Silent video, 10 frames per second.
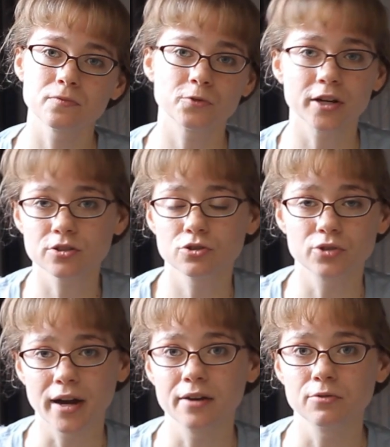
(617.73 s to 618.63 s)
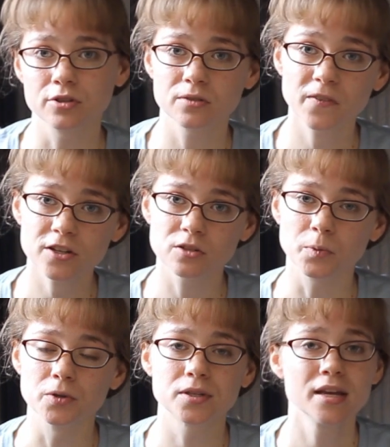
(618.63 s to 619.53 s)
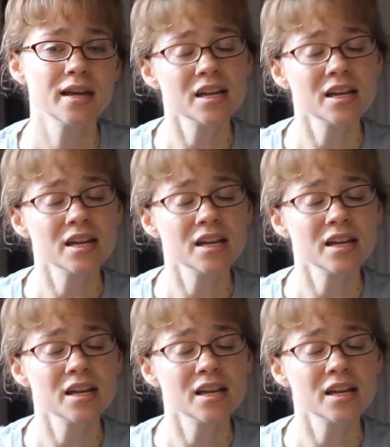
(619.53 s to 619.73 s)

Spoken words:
fresh or dried fruits and vegetables.